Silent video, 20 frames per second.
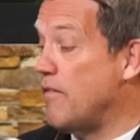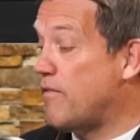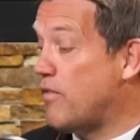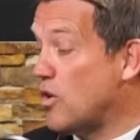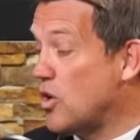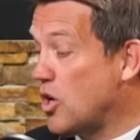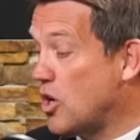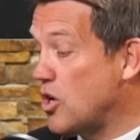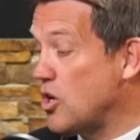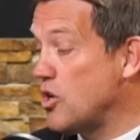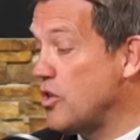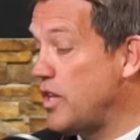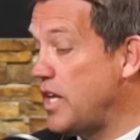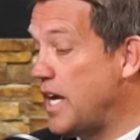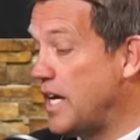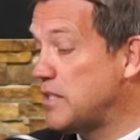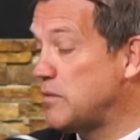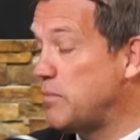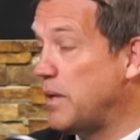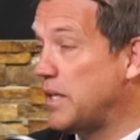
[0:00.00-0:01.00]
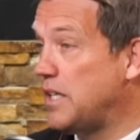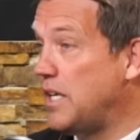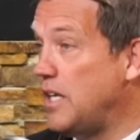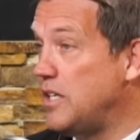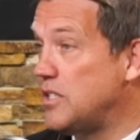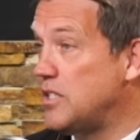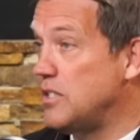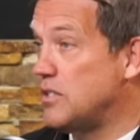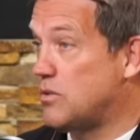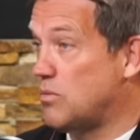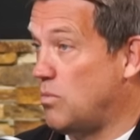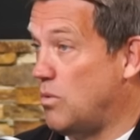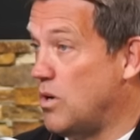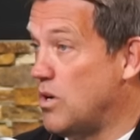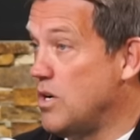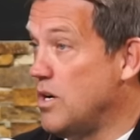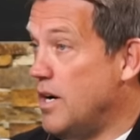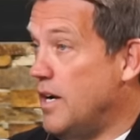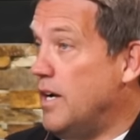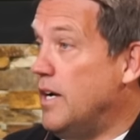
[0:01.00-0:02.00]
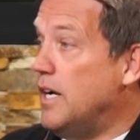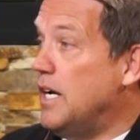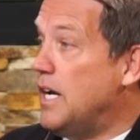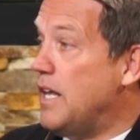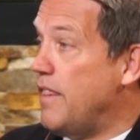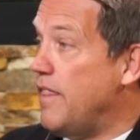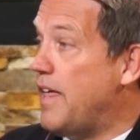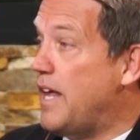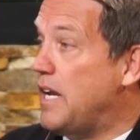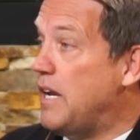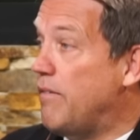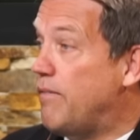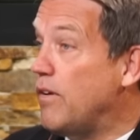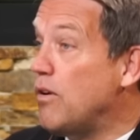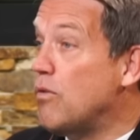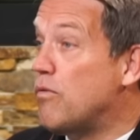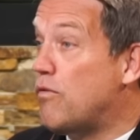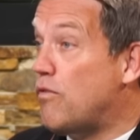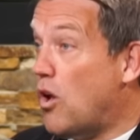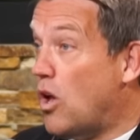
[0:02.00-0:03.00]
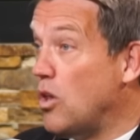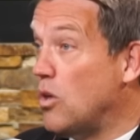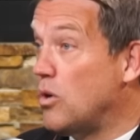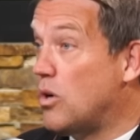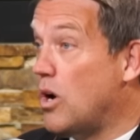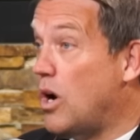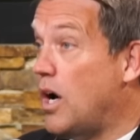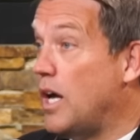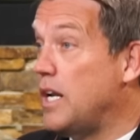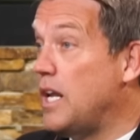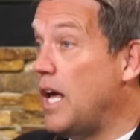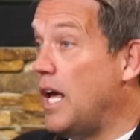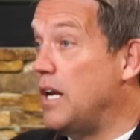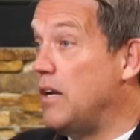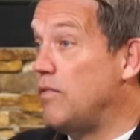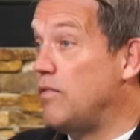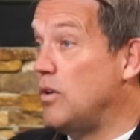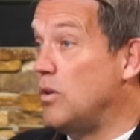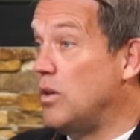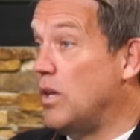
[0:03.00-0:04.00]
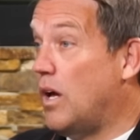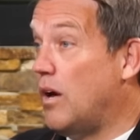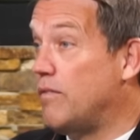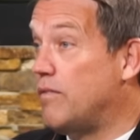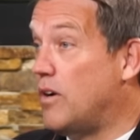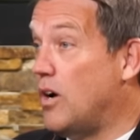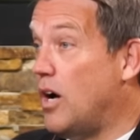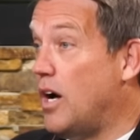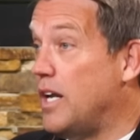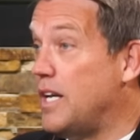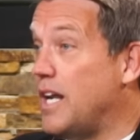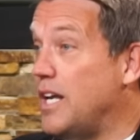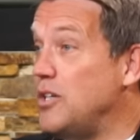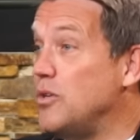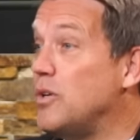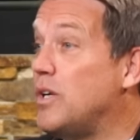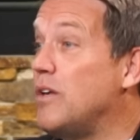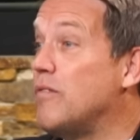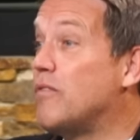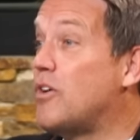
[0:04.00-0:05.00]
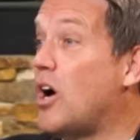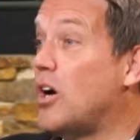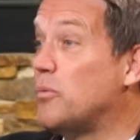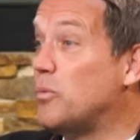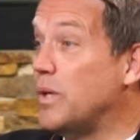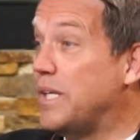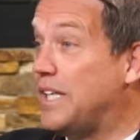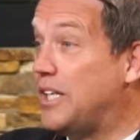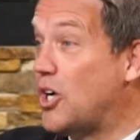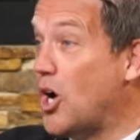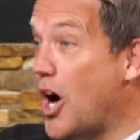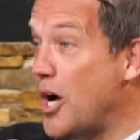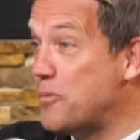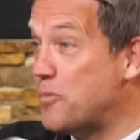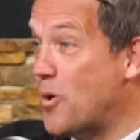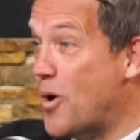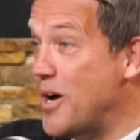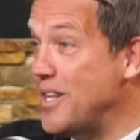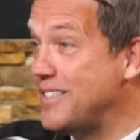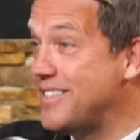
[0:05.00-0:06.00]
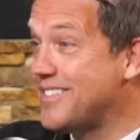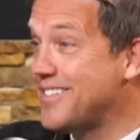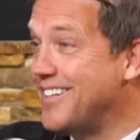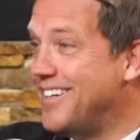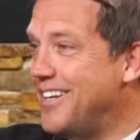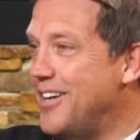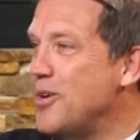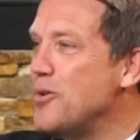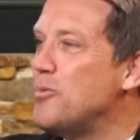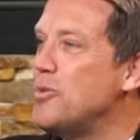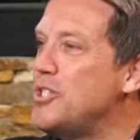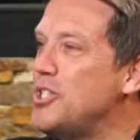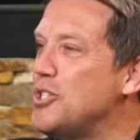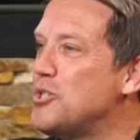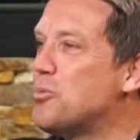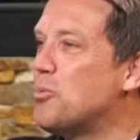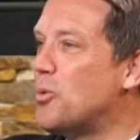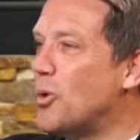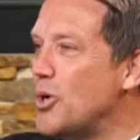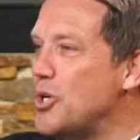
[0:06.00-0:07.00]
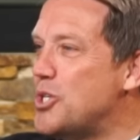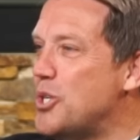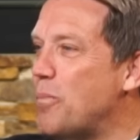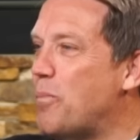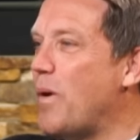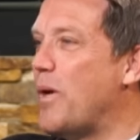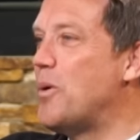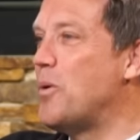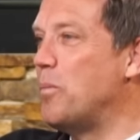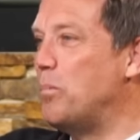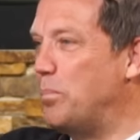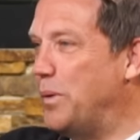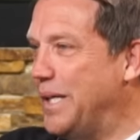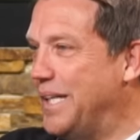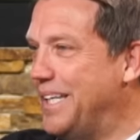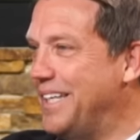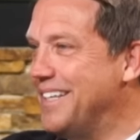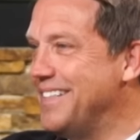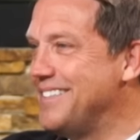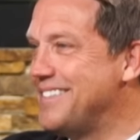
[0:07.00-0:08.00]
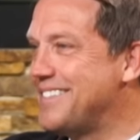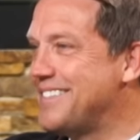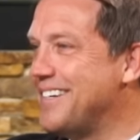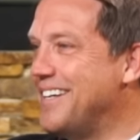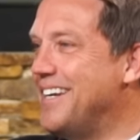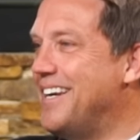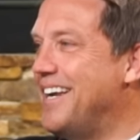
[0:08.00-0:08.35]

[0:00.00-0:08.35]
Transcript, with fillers: for her, the expectations were that if you follow God and if you love God and you give God what God wants, which is worship and obedience,